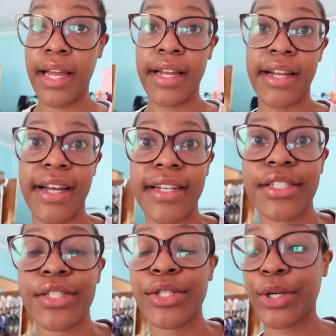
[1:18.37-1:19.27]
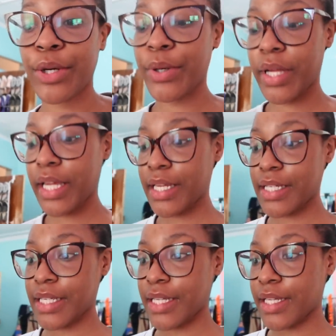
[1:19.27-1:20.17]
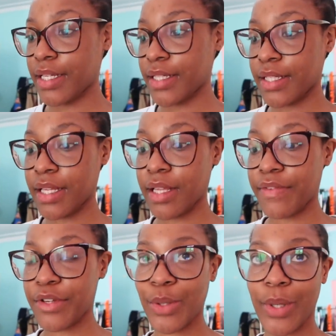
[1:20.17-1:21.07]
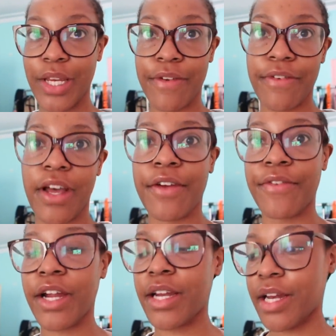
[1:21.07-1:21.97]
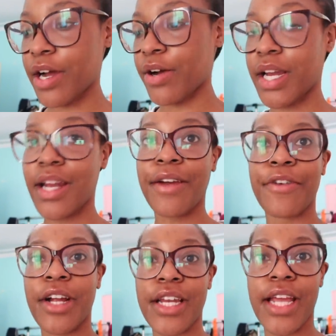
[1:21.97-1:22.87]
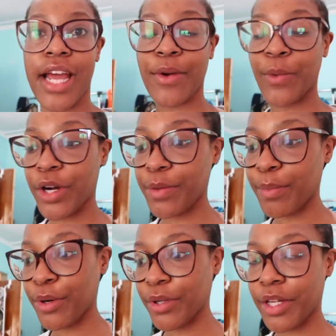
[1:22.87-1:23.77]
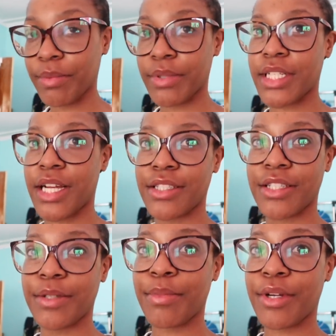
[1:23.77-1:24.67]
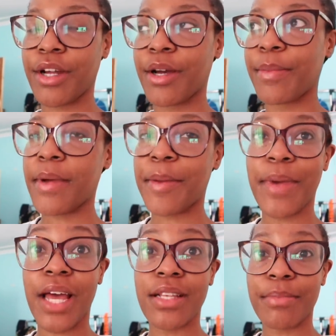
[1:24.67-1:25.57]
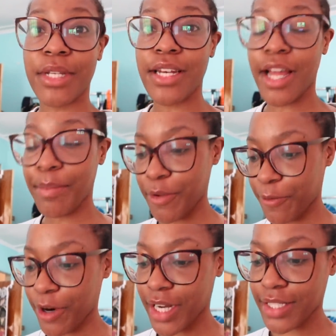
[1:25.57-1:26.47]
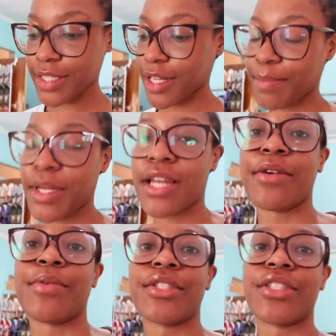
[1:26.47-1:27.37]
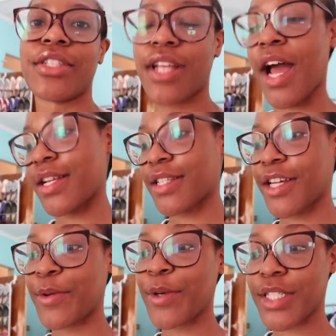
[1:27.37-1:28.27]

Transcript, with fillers: Hey guys, so it is 11.25 right now and I've already had one poll up which I actually put up at past midnight before I slept and it was just asking